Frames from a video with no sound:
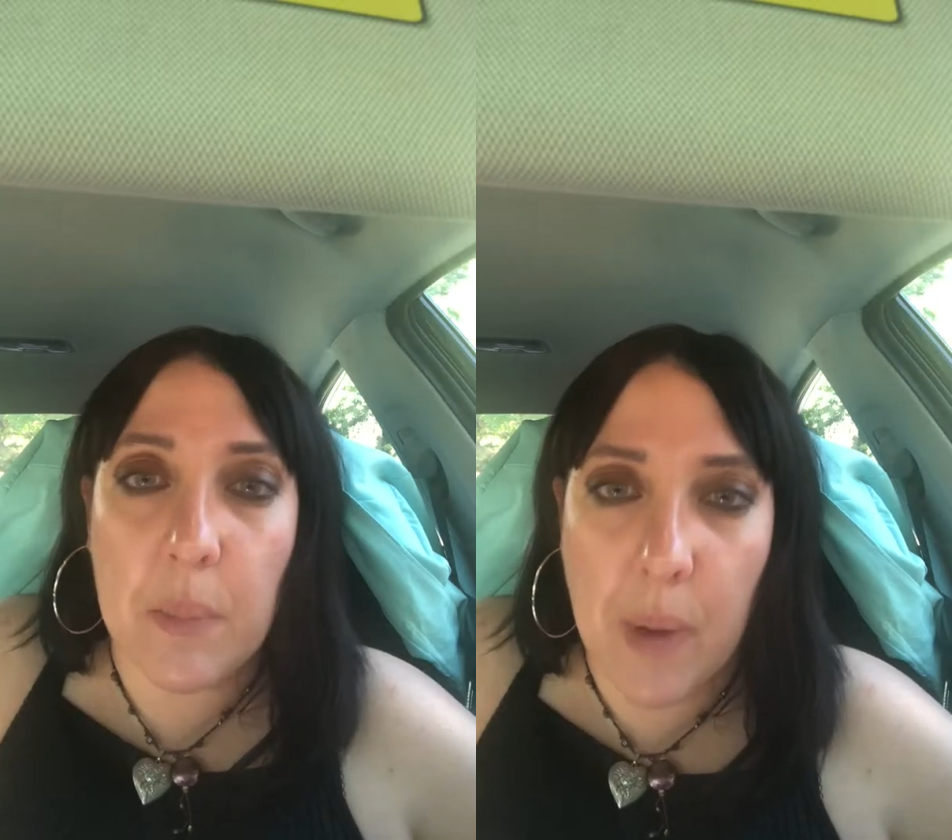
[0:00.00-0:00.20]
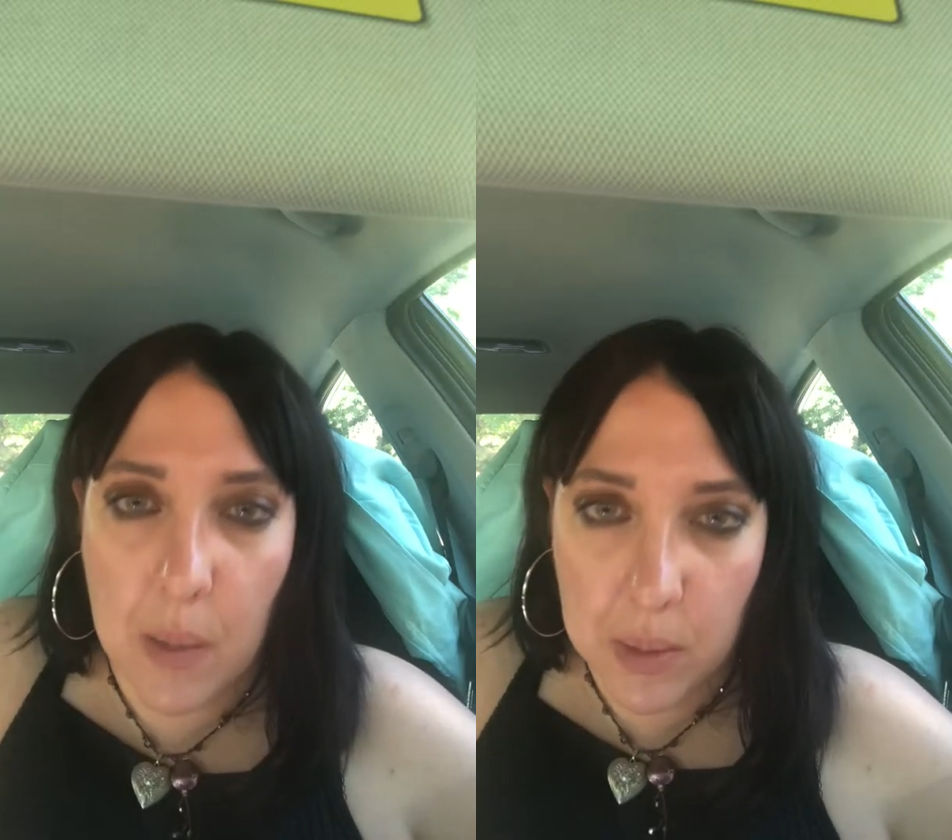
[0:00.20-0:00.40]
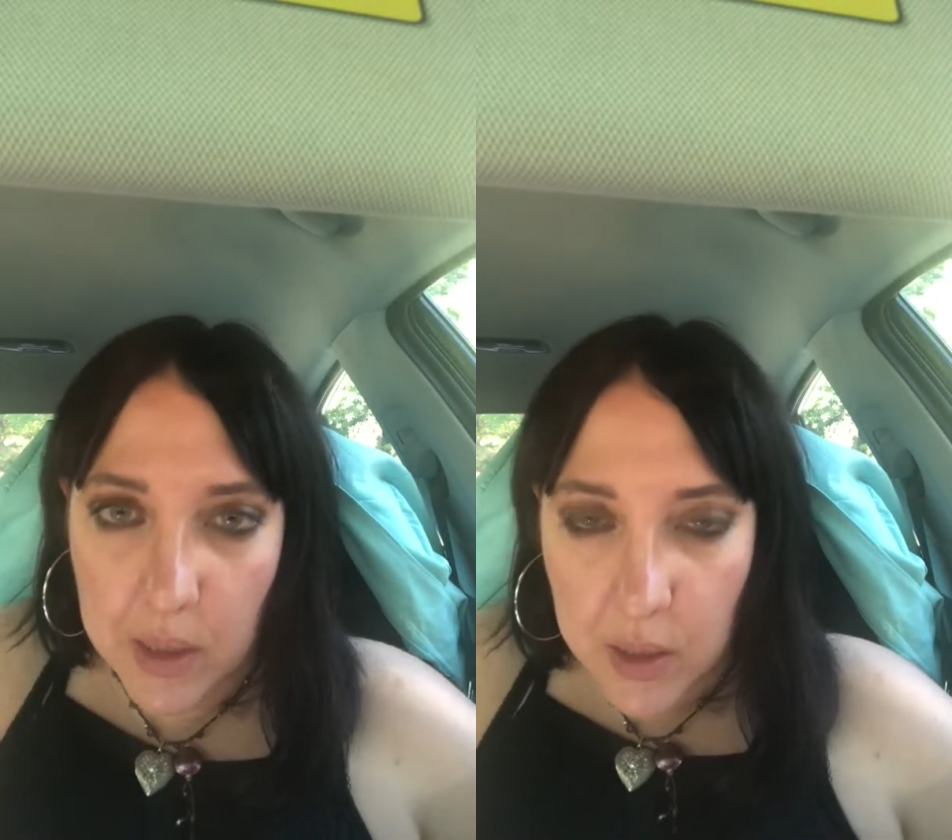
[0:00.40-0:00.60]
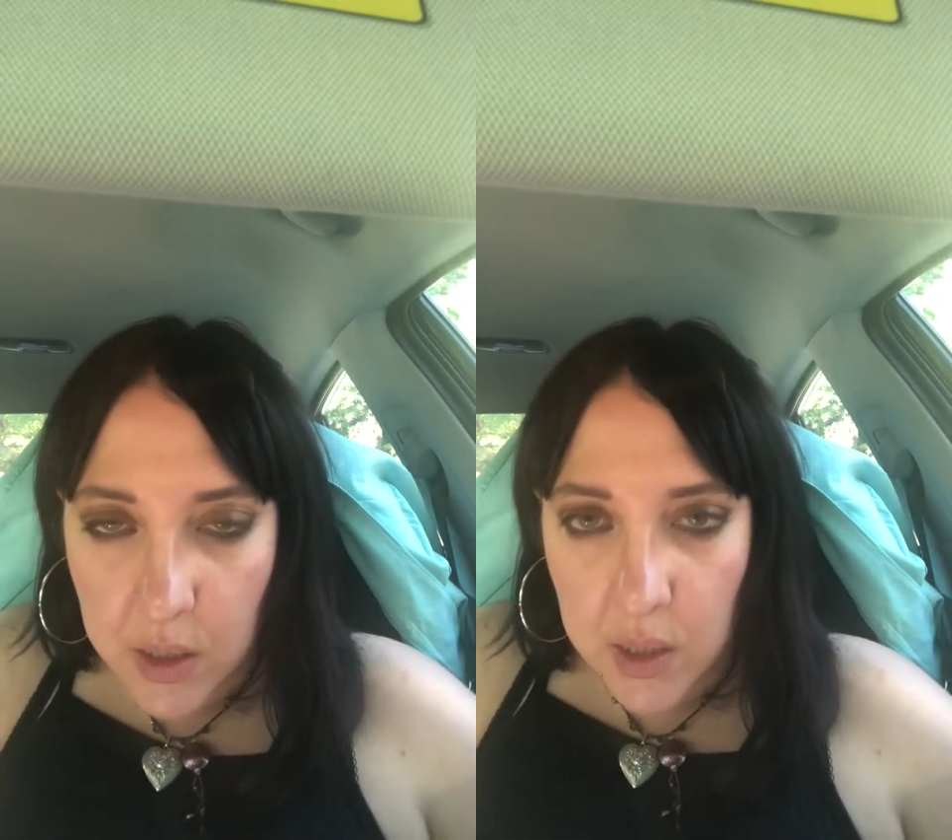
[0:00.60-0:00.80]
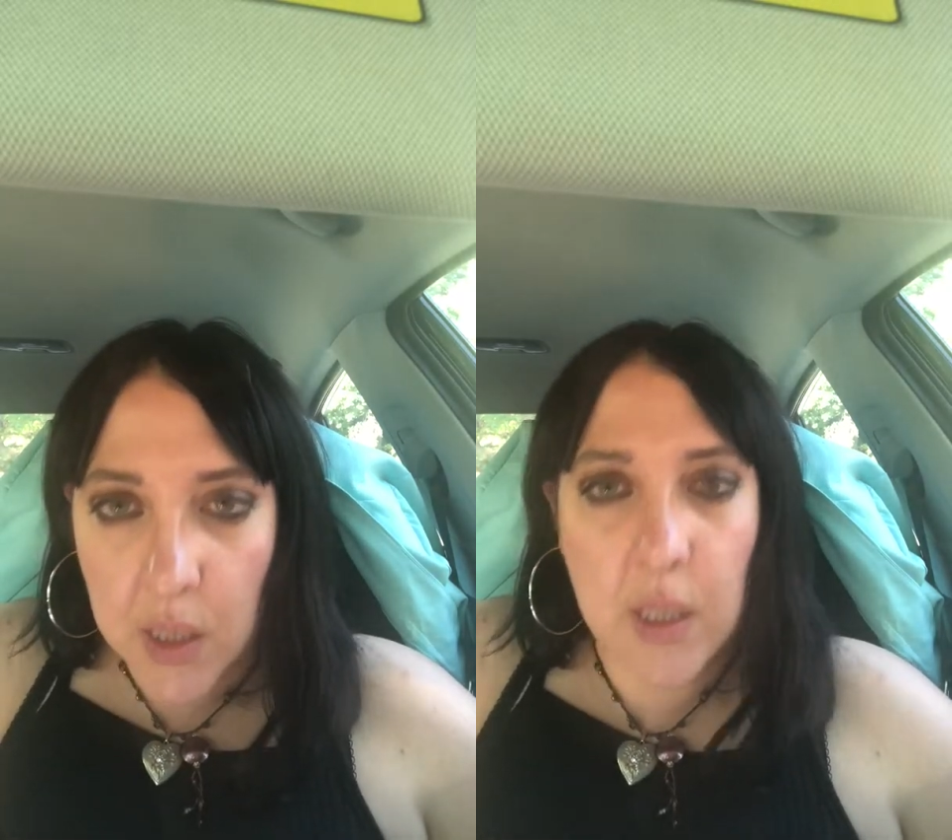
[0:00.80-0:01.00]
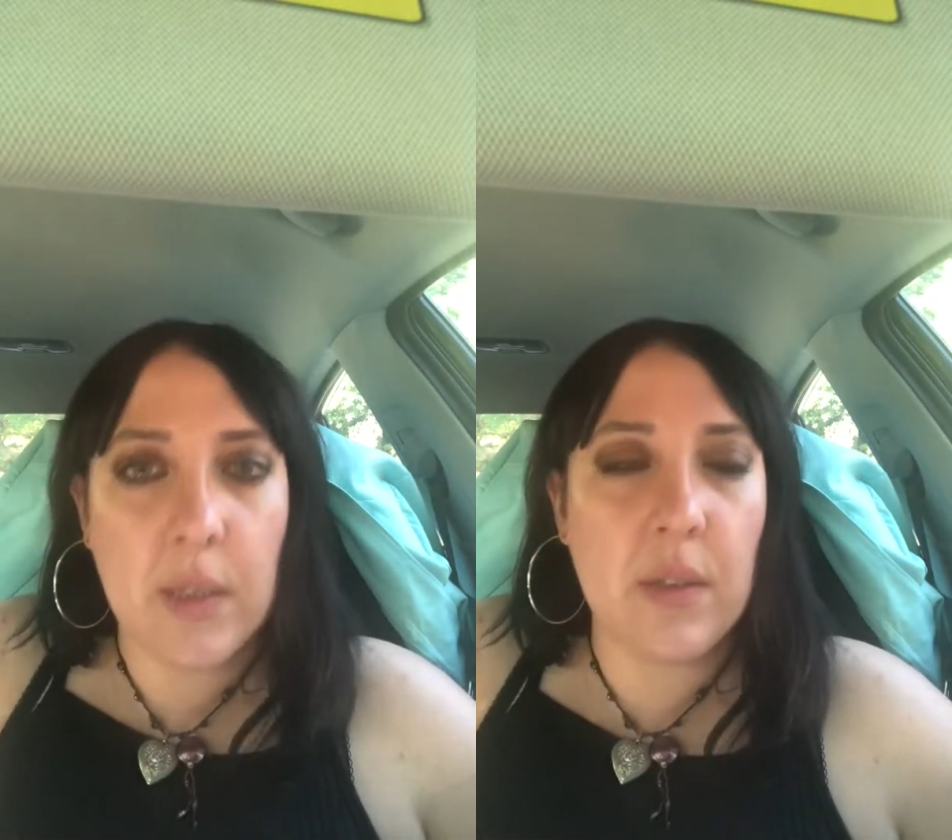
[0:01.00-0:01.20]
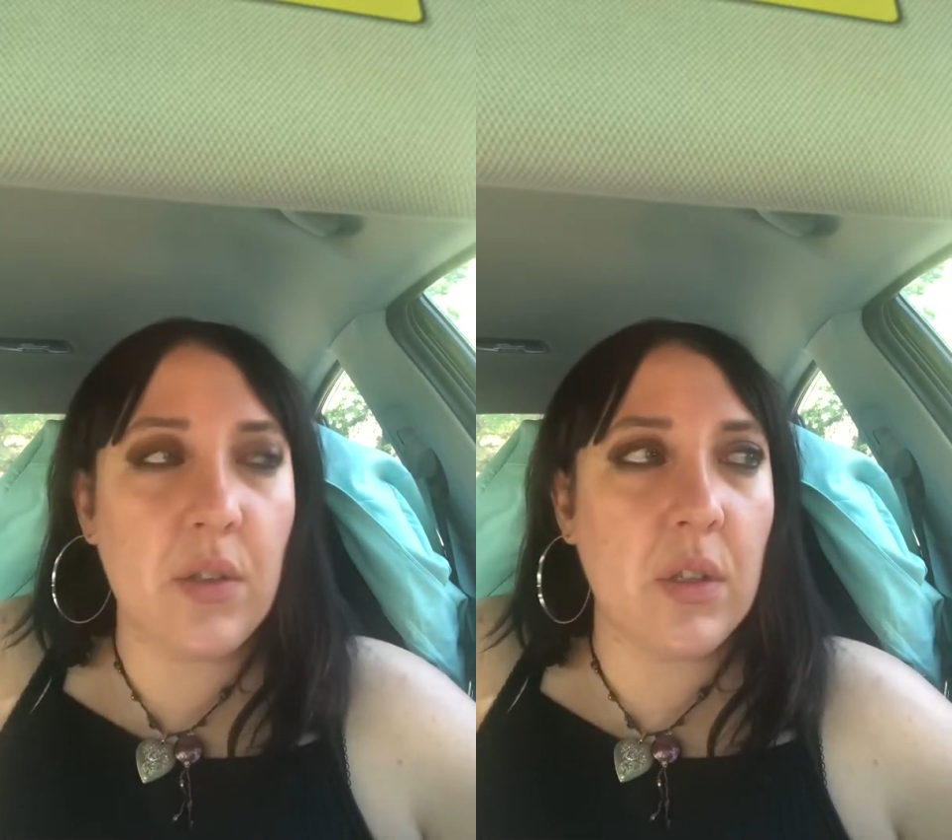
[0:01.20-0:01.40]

in public. This